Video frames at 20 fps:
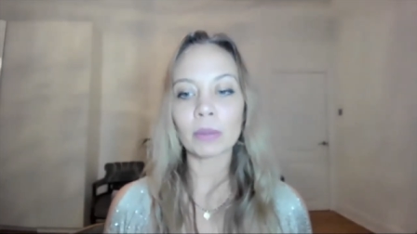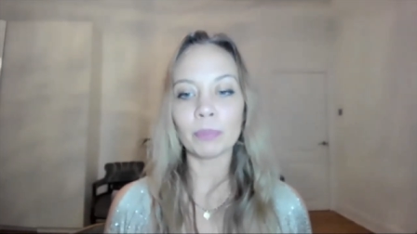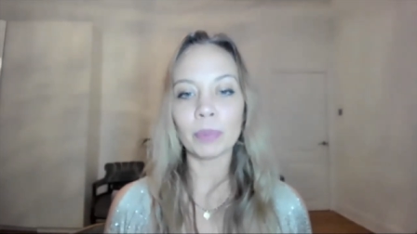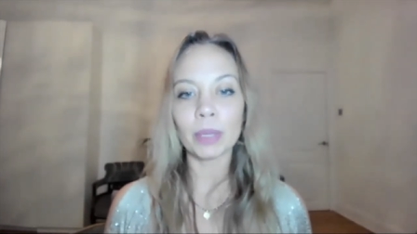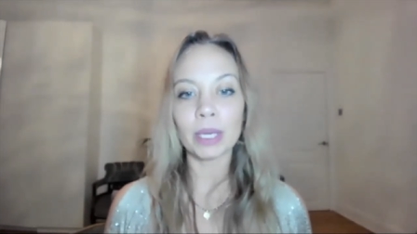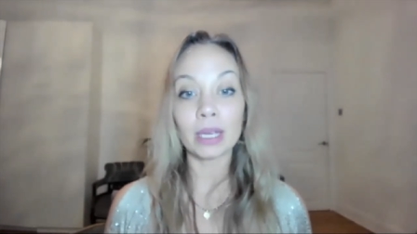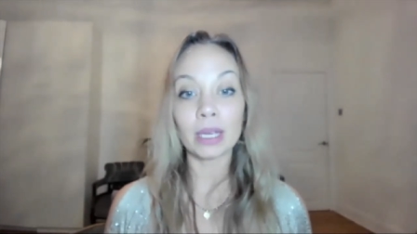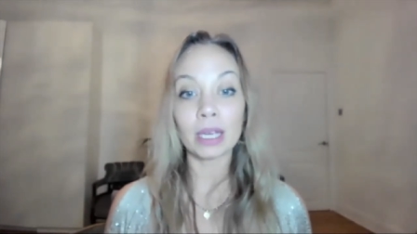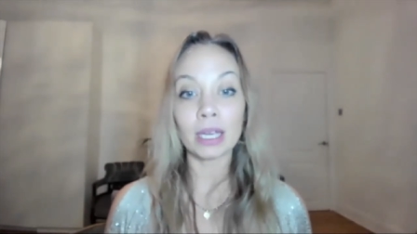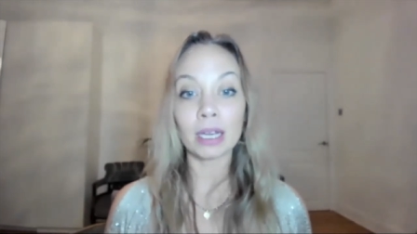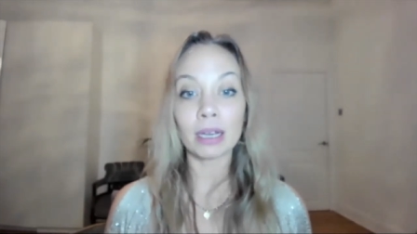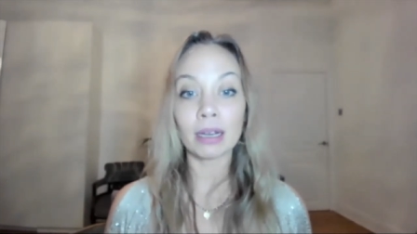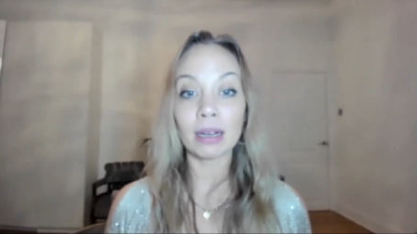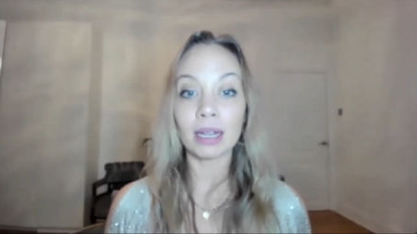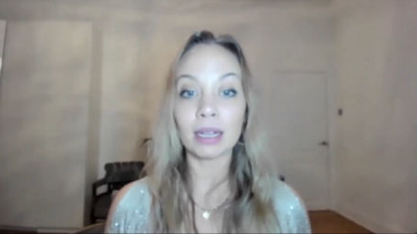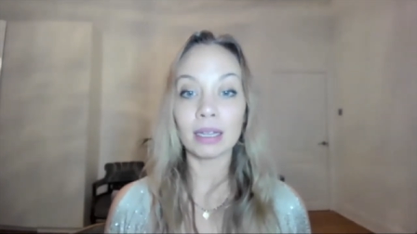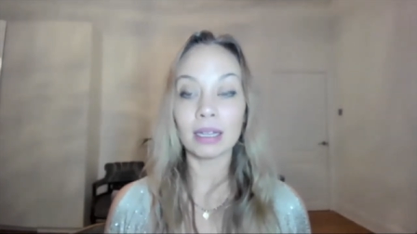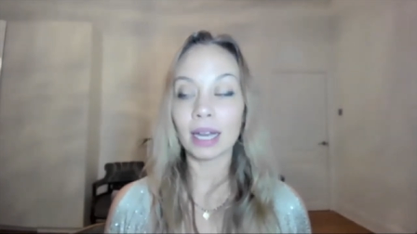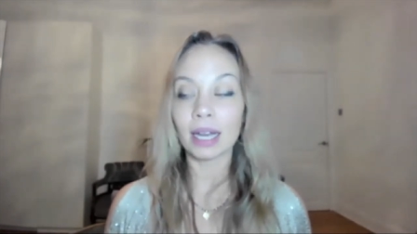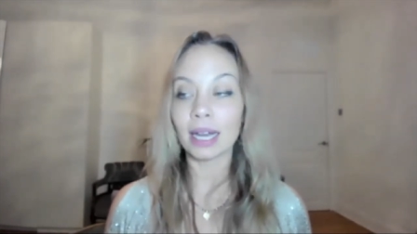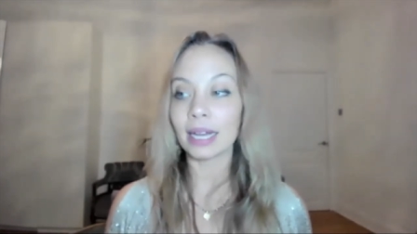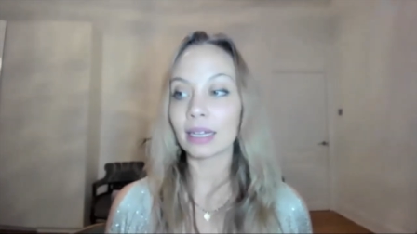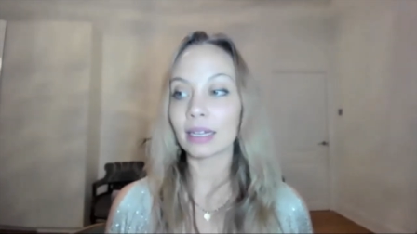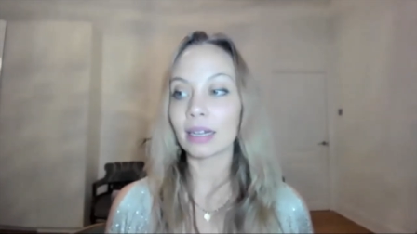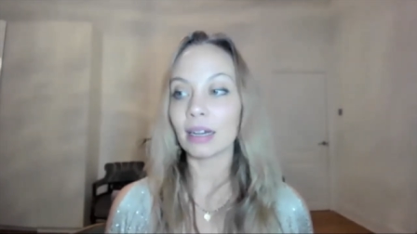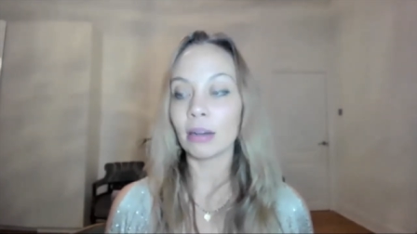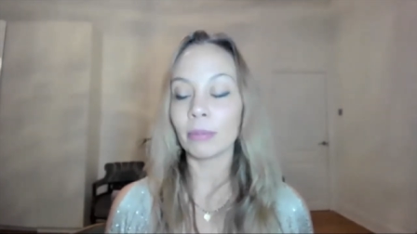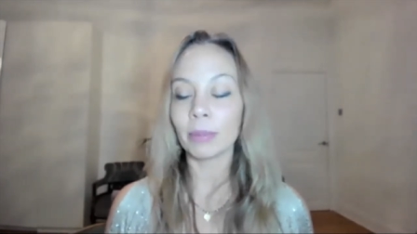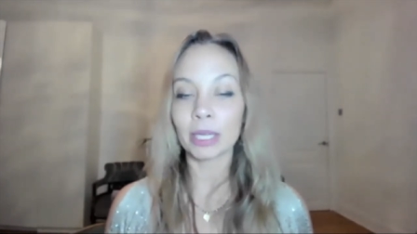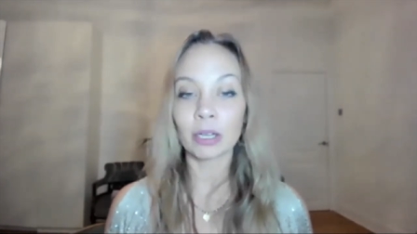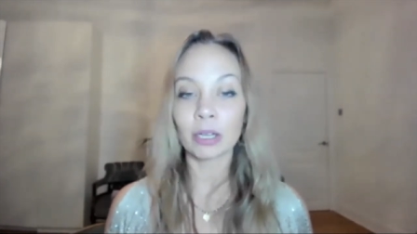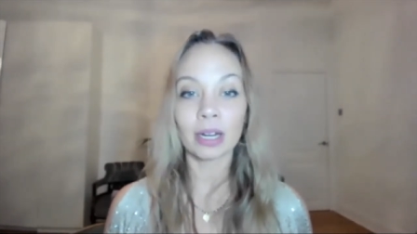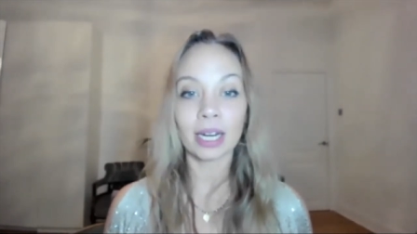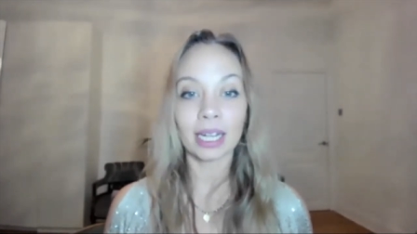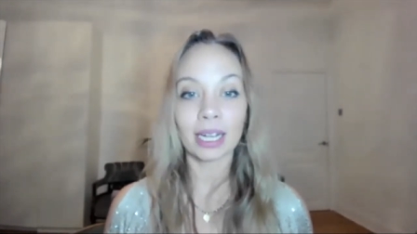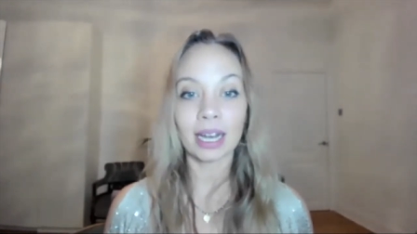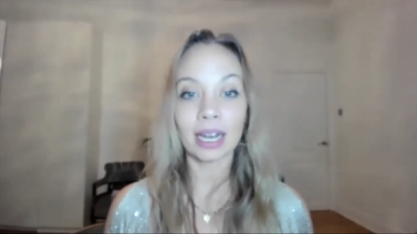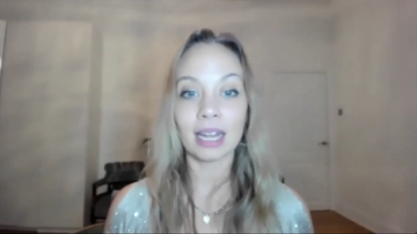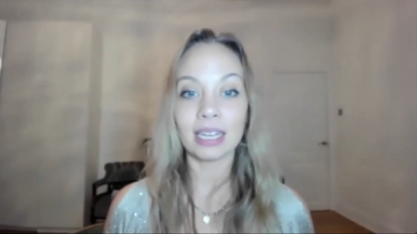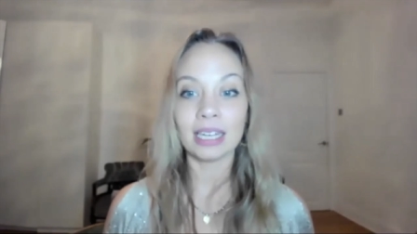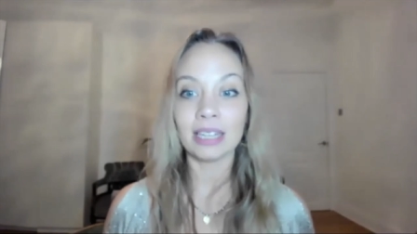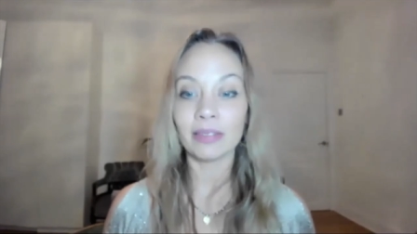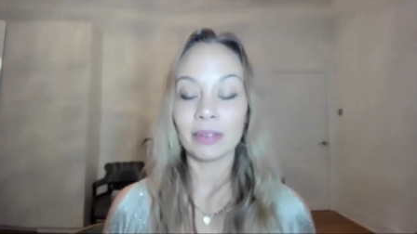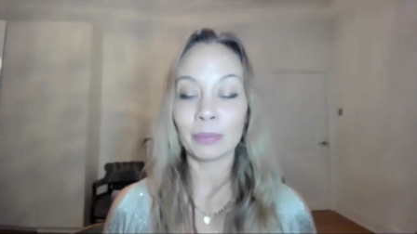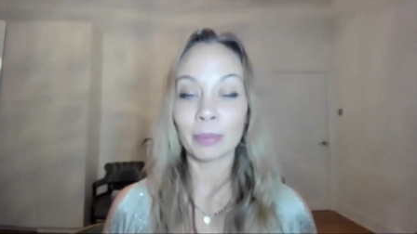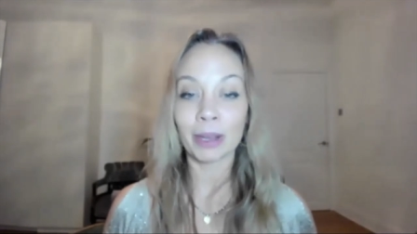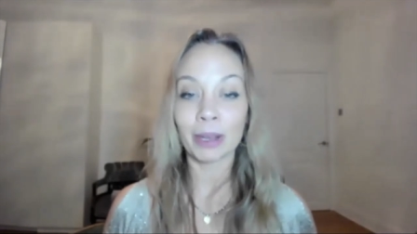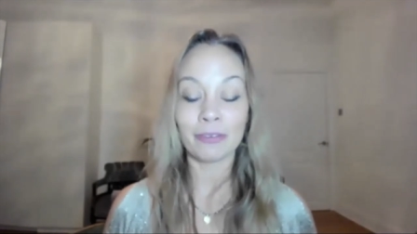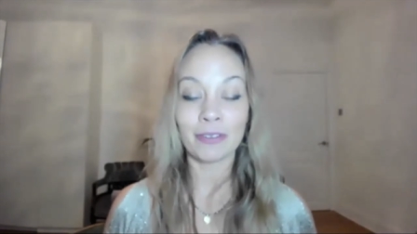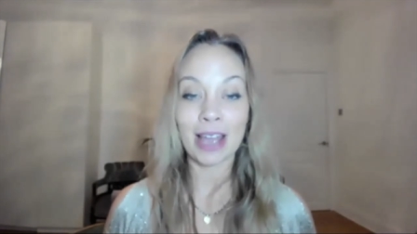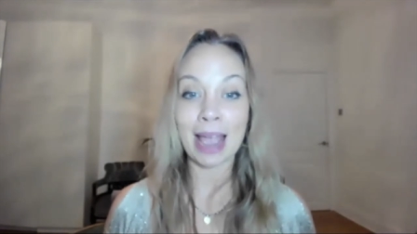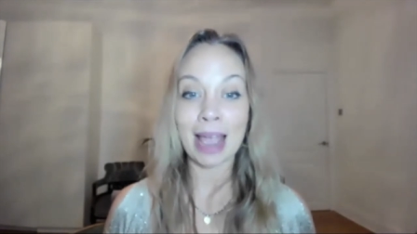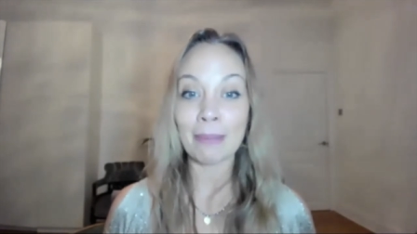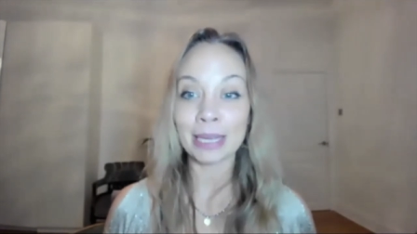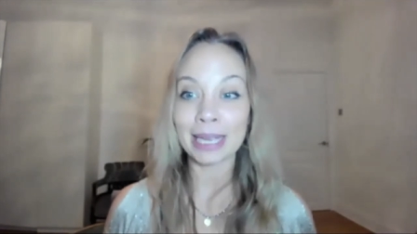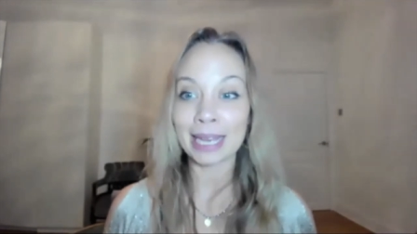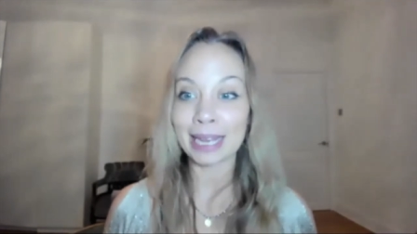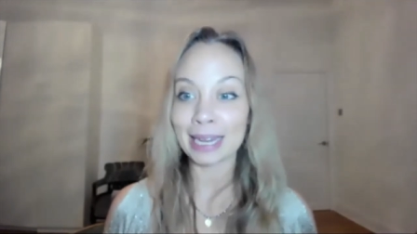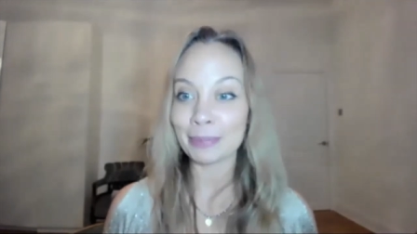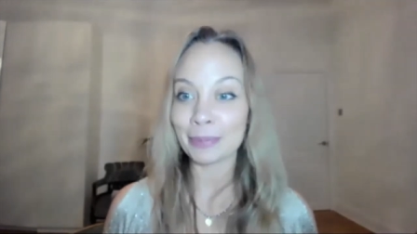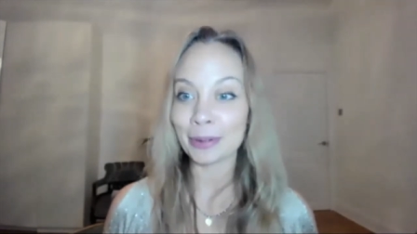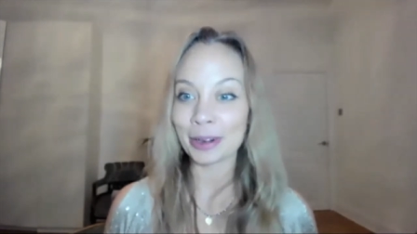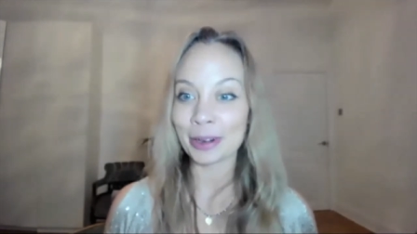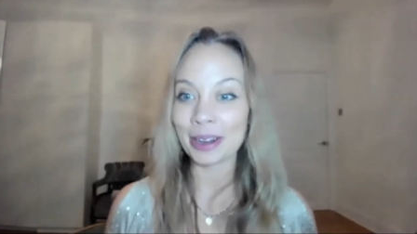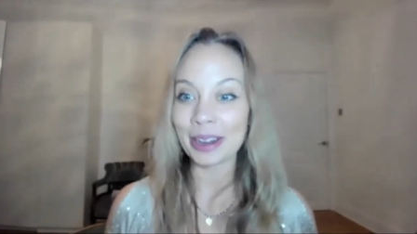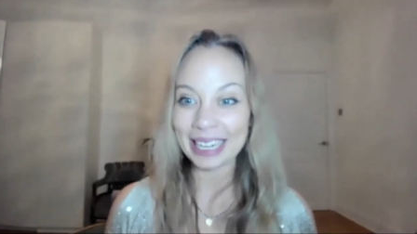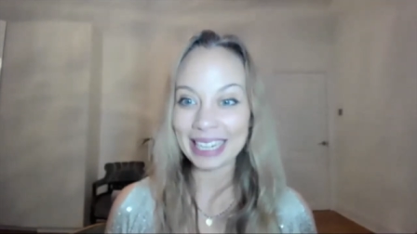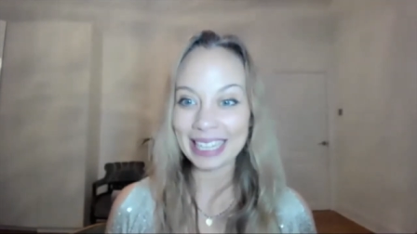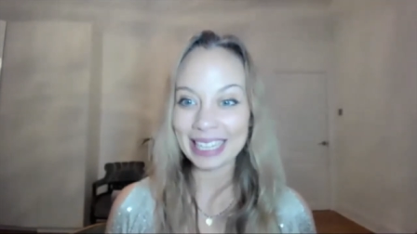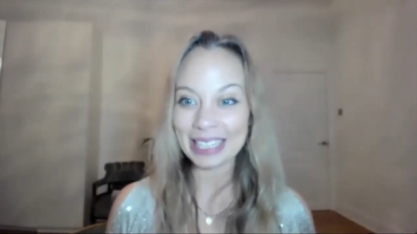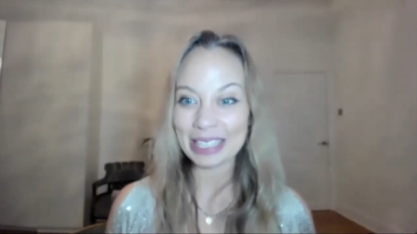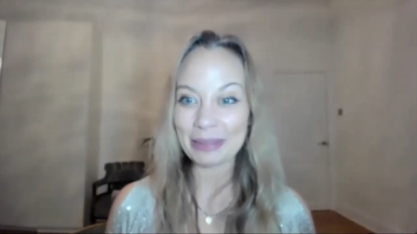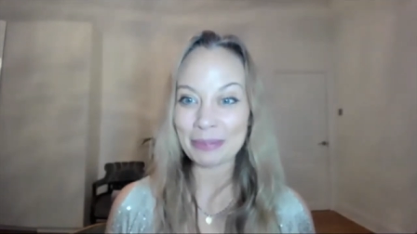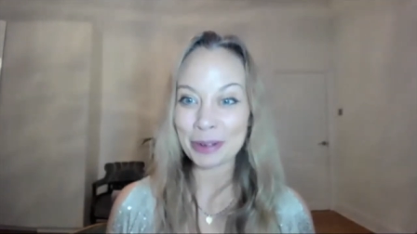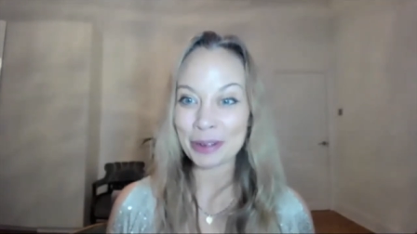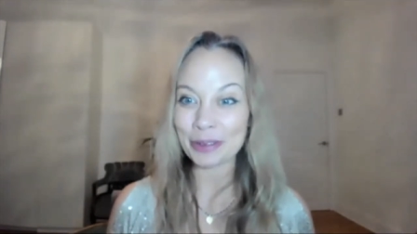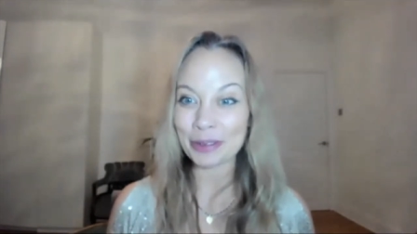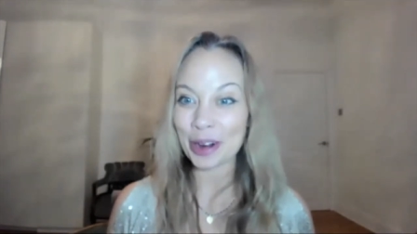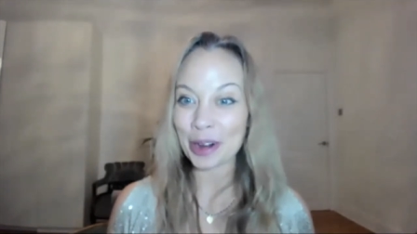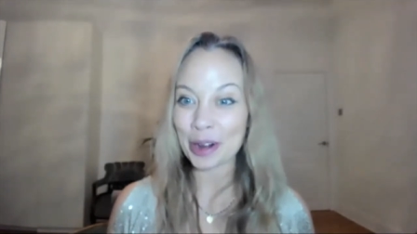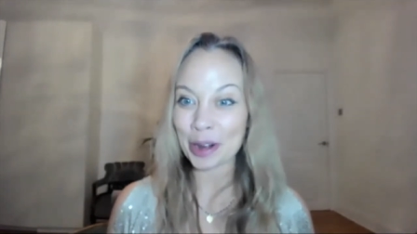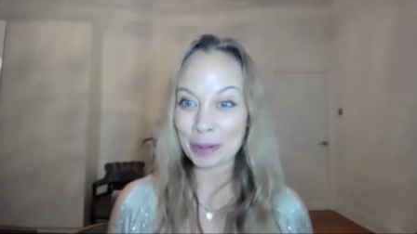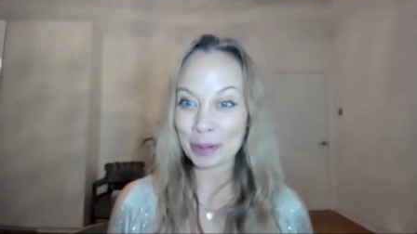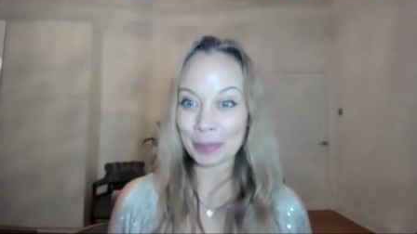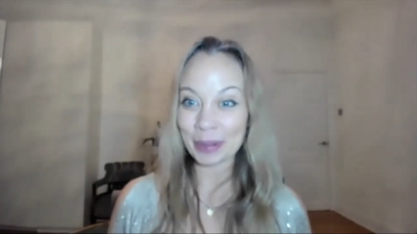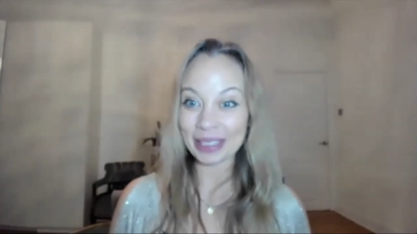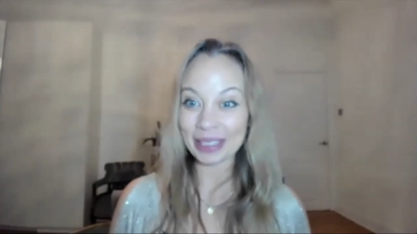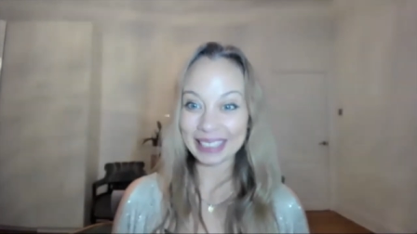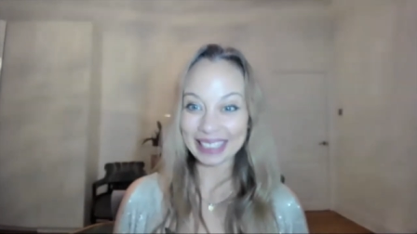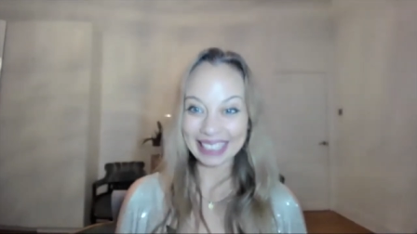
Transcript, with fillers: being like, oh my God, I can't live in my family anymore. I need to move home.